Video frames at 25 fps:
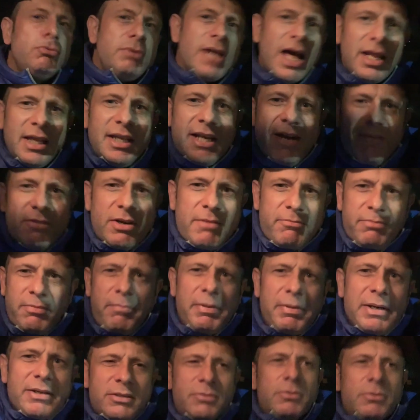You're yelling at me.
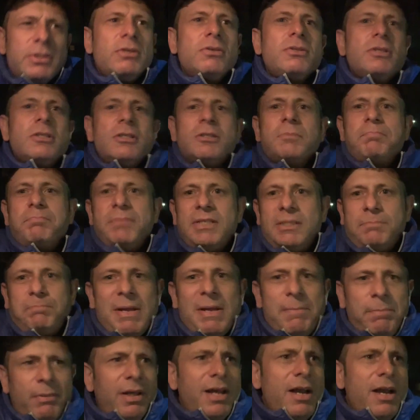There's
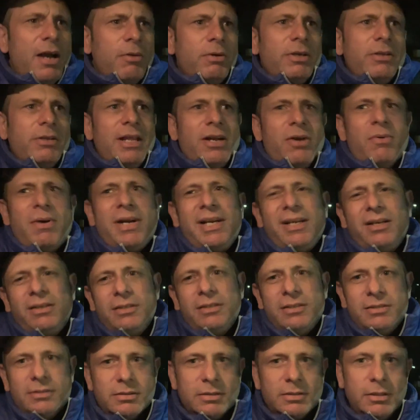people here. They don't want to
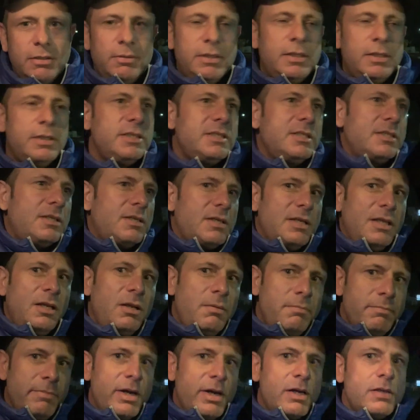hear this. This is a
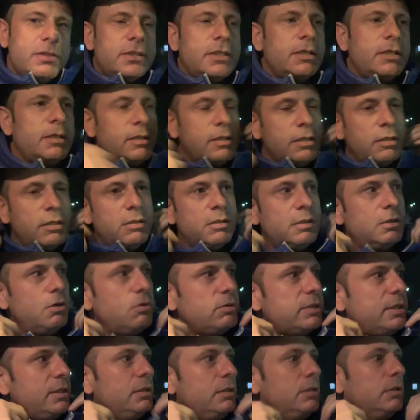little embarrassing. You know,
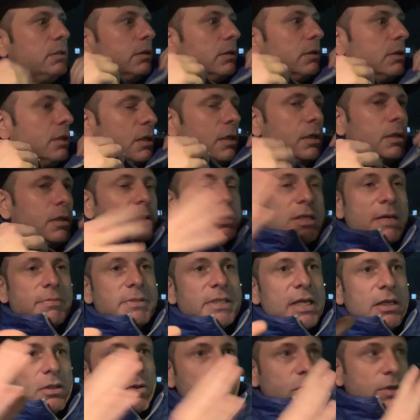low-key.
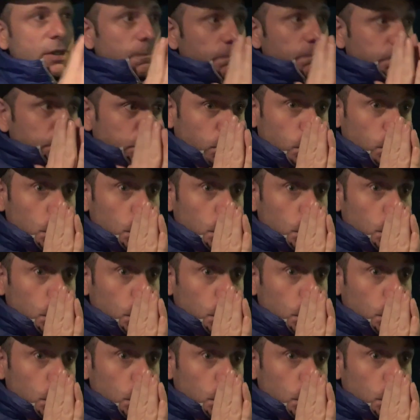Stop saying low-key.